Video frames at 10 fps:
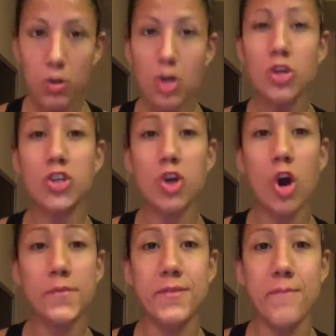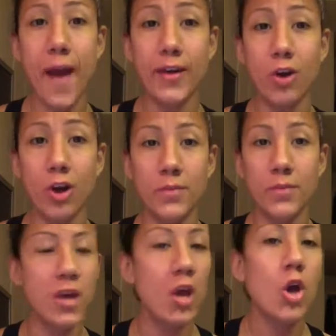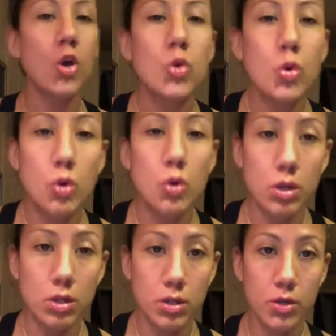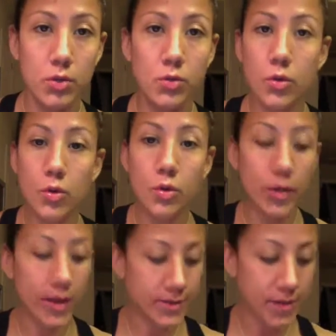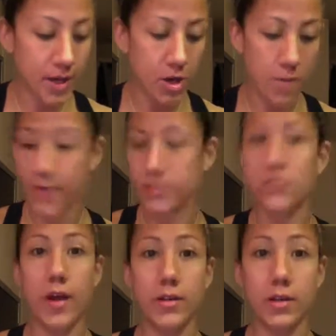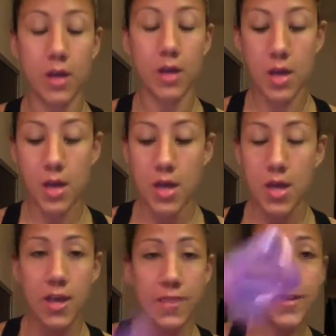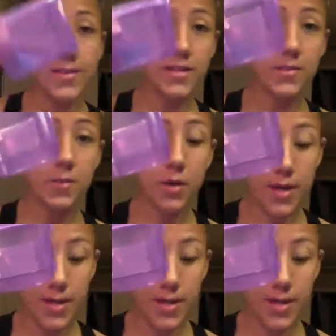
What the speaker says: good carbs and bad carbs, Google. Google is like your best friend. This is pretty